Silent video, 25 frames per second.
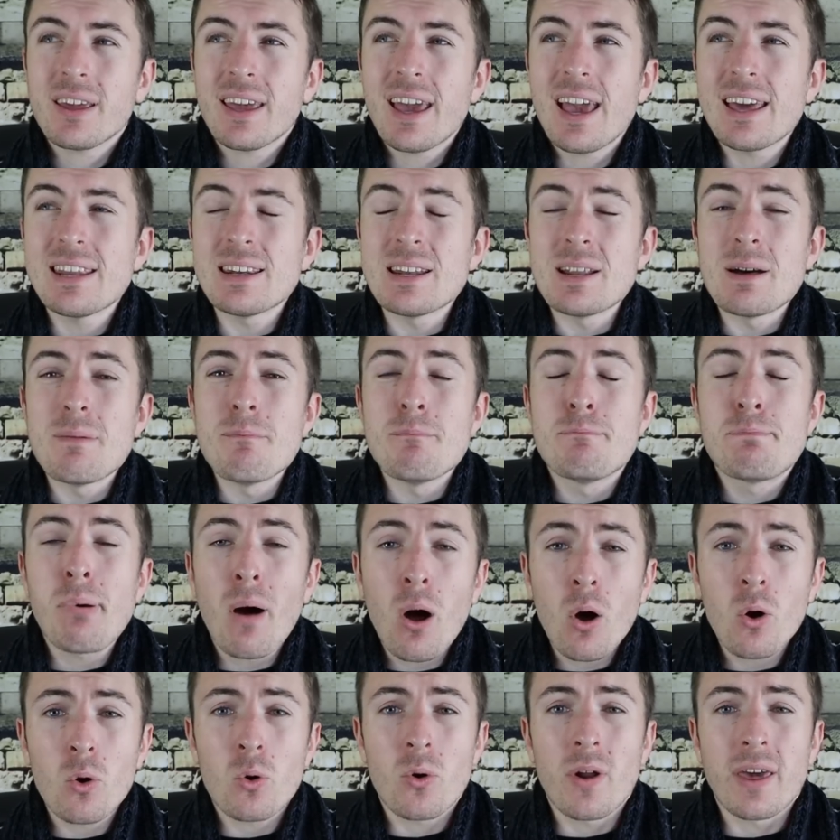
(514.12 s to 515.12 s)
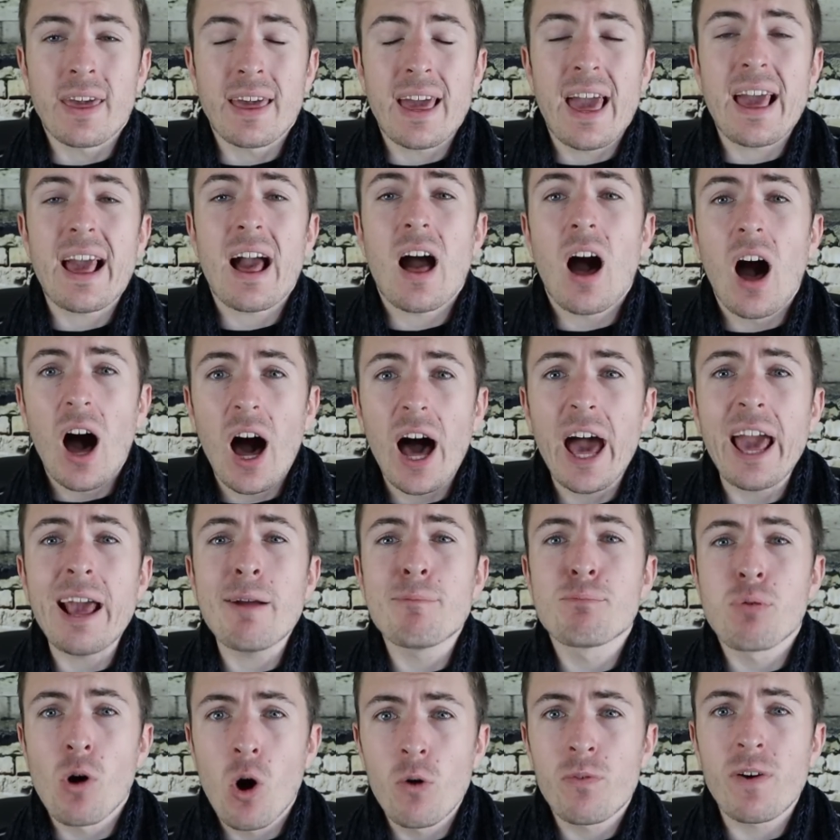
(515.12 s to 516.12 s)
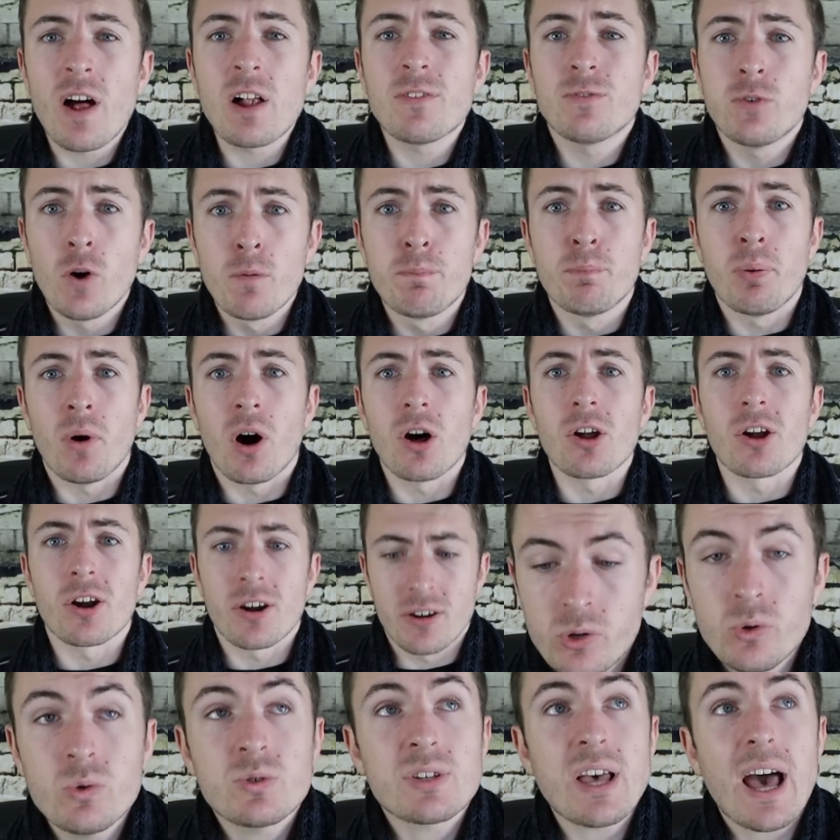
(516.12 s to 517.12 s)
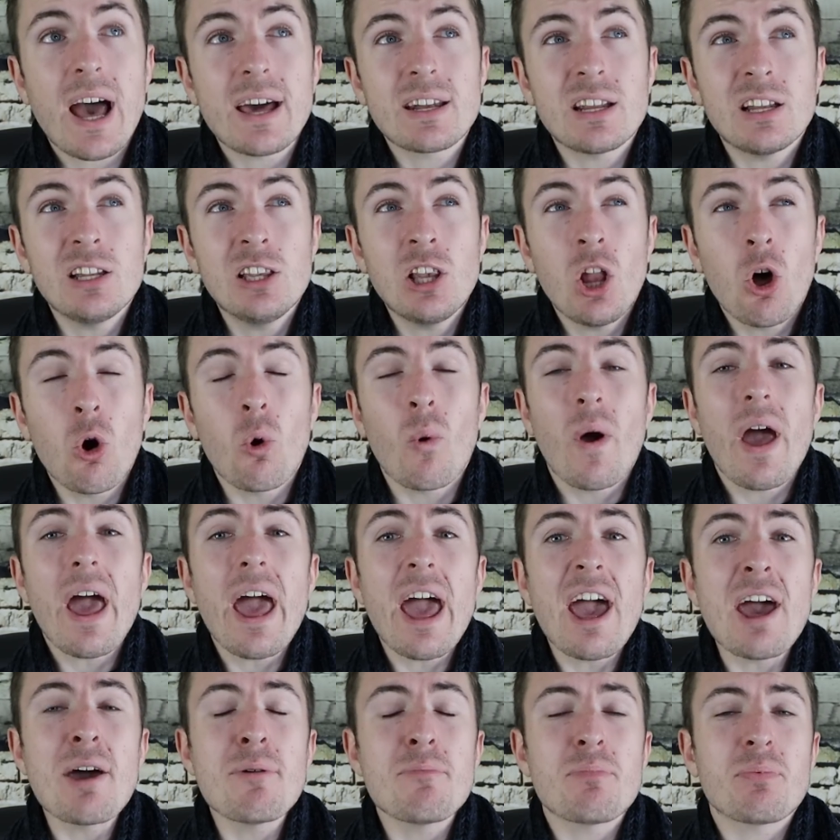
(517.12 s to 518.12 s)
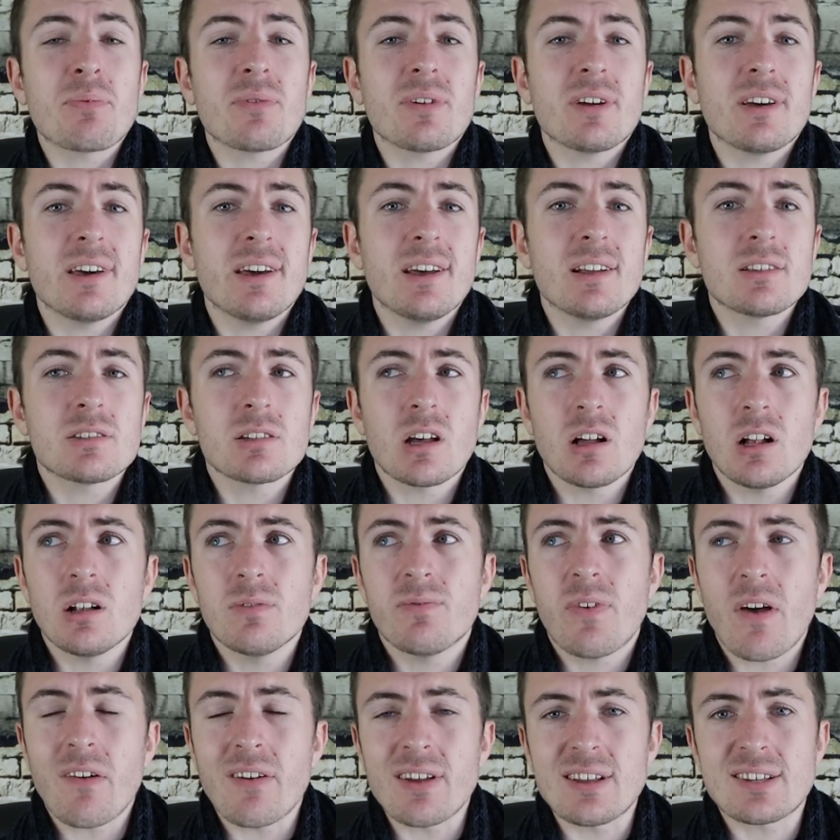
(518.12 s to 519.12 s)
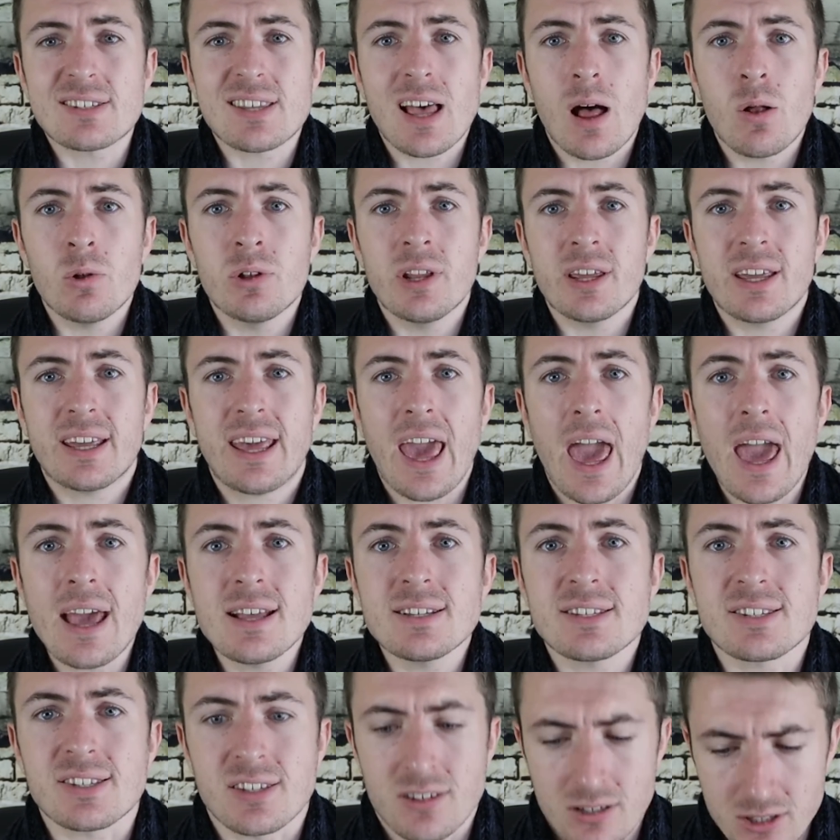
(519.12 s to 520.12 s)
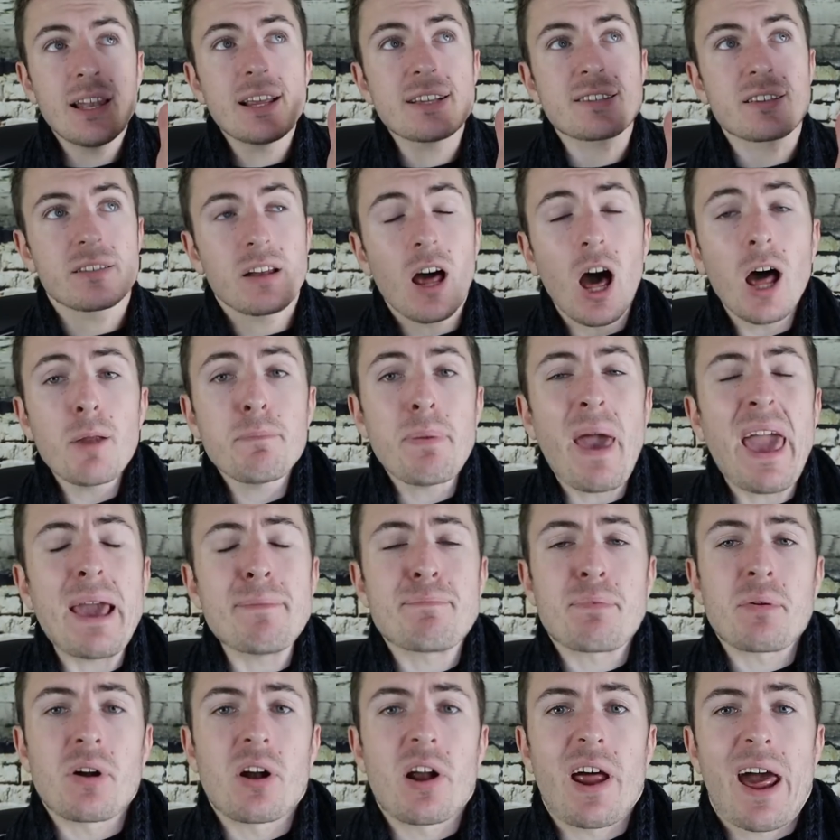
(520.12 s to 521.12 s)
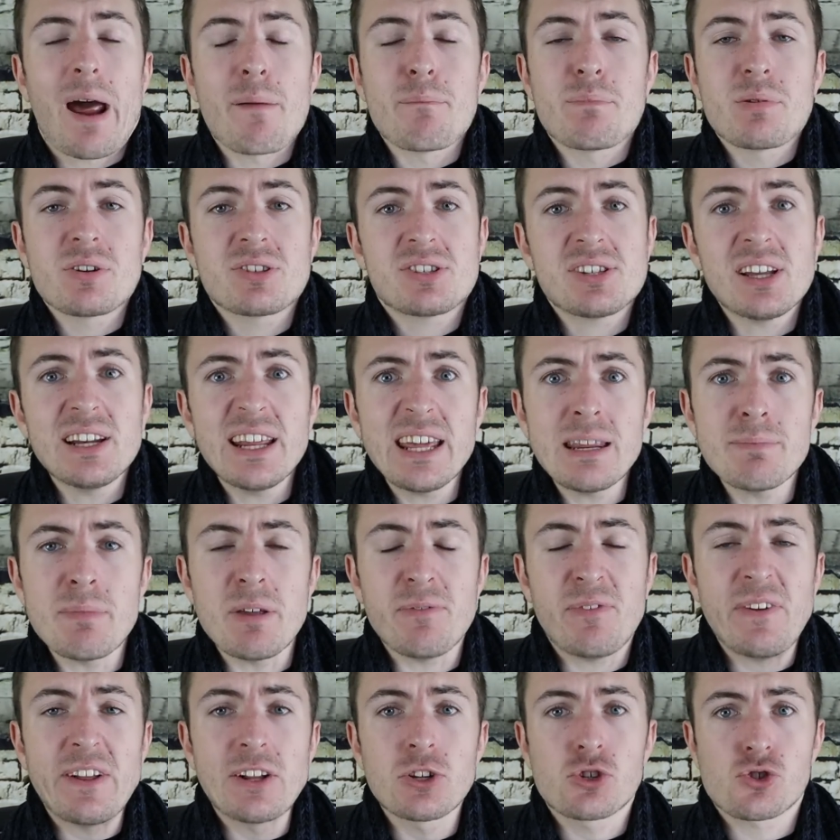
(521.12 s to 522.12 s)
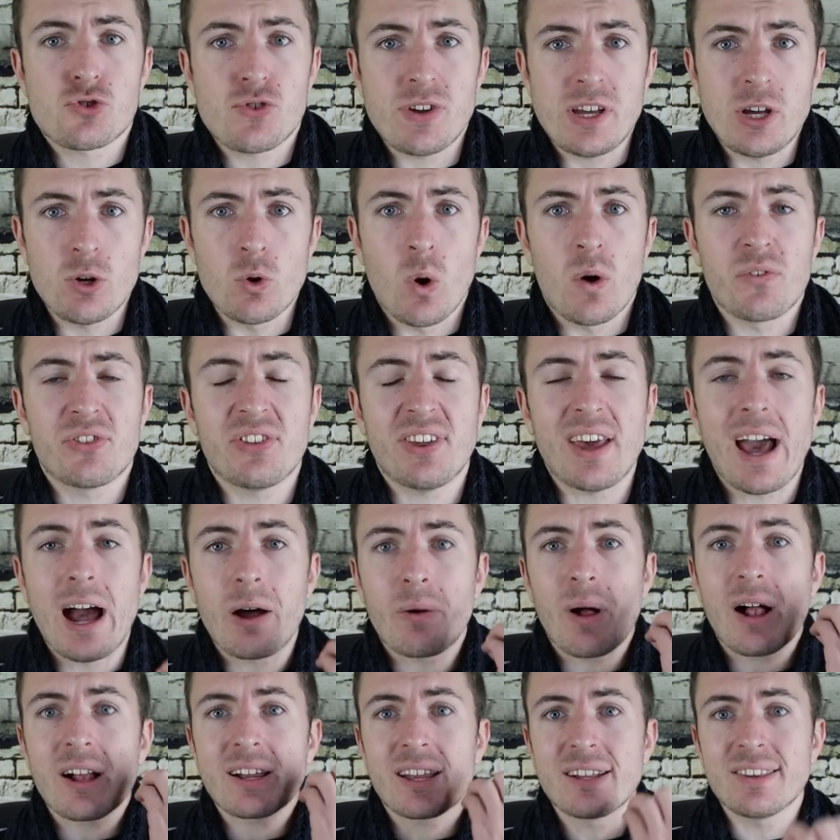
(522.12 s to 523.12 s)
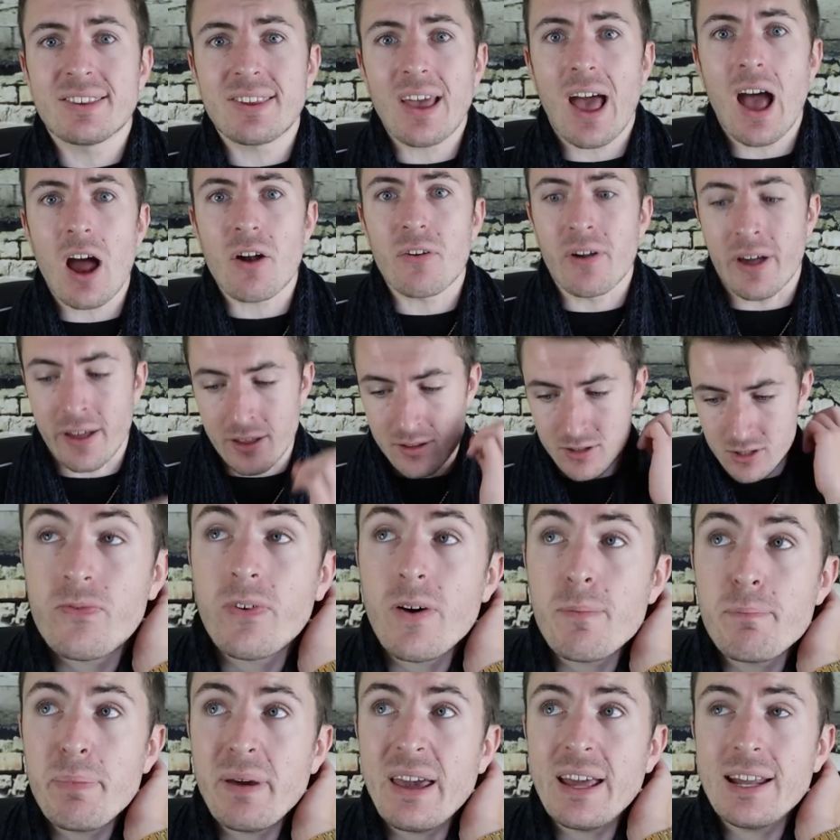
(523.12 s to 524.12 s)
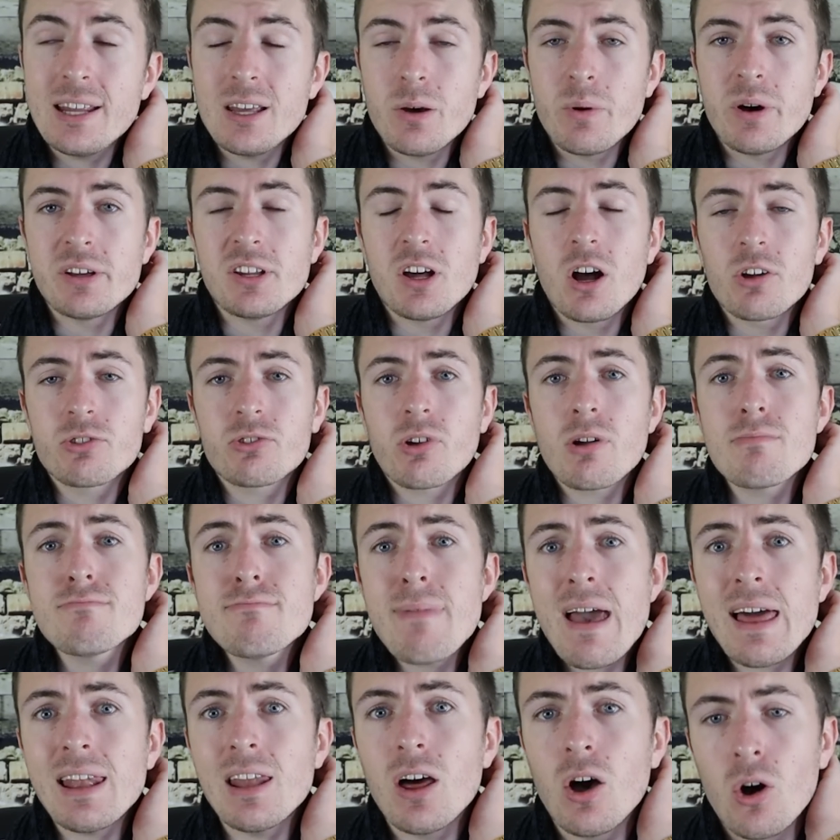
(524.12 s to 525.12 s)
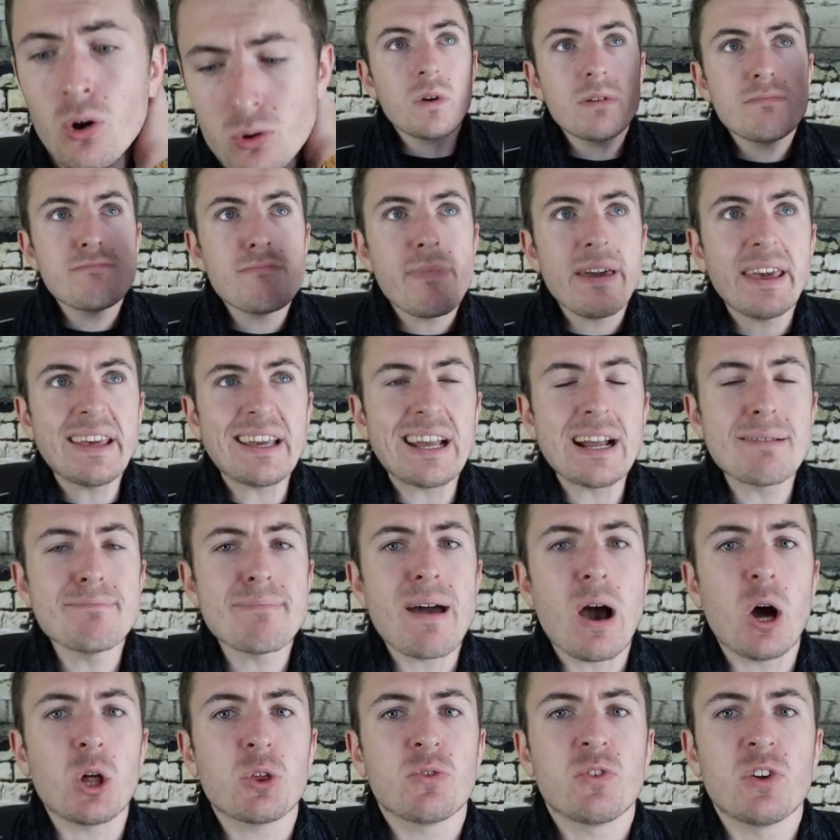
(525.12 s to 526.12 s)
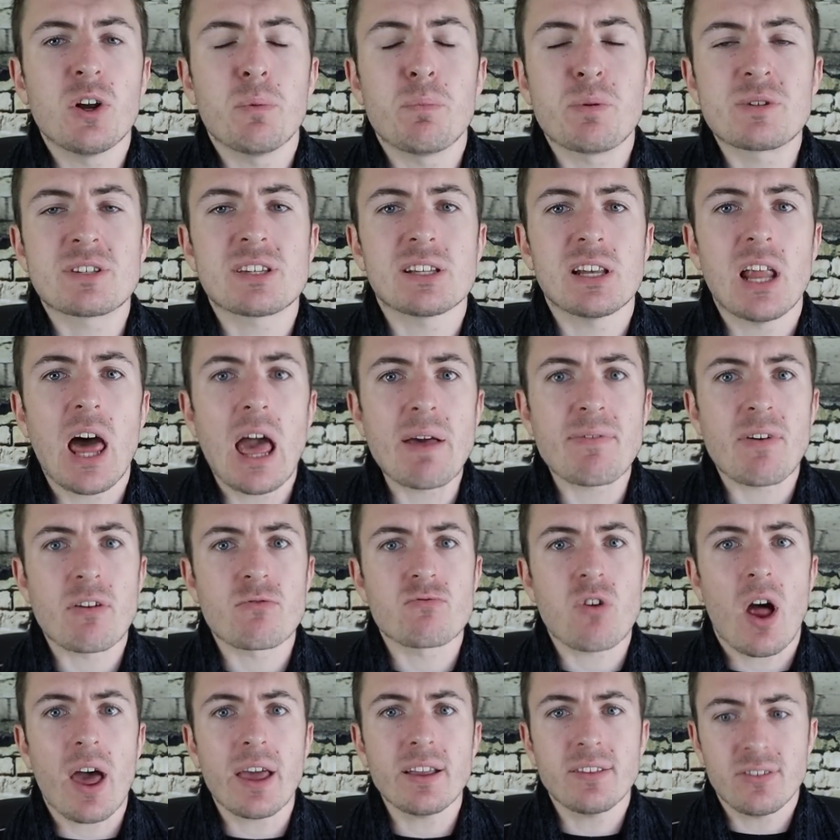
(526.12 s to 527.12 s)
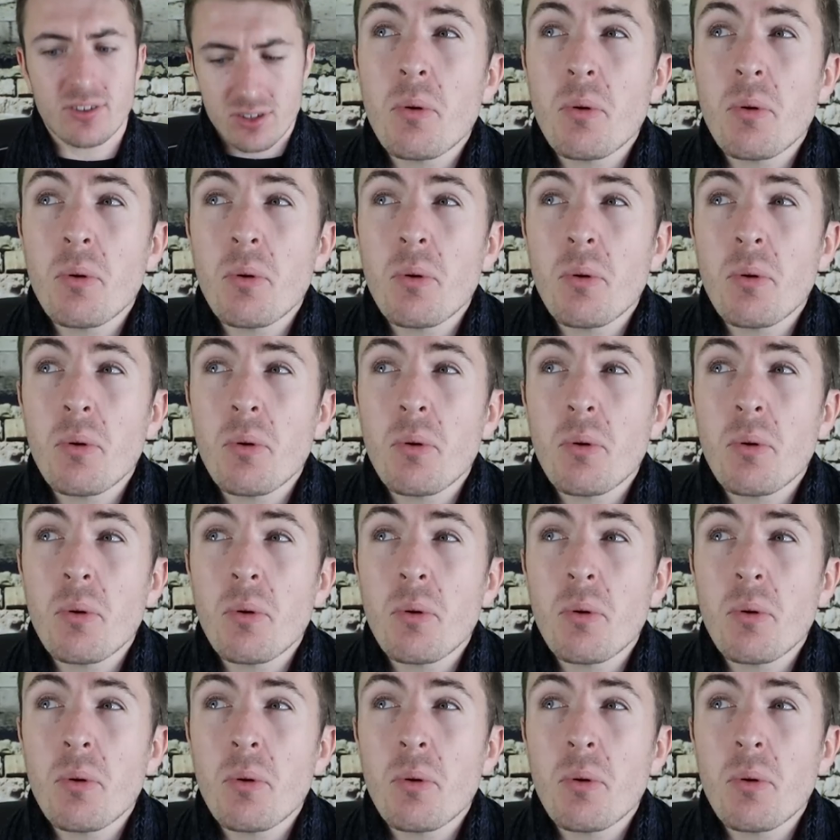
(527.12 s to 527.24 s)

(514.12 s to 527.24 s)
again, borrowing a high-profile footballer who's at a low ebb, it's all very sound, guys. Listen, on paper, a Brazilian midfield trio of Thiago Alcantara, Fabinho and Arthur Melo would make your mouth fill up with saliva, right?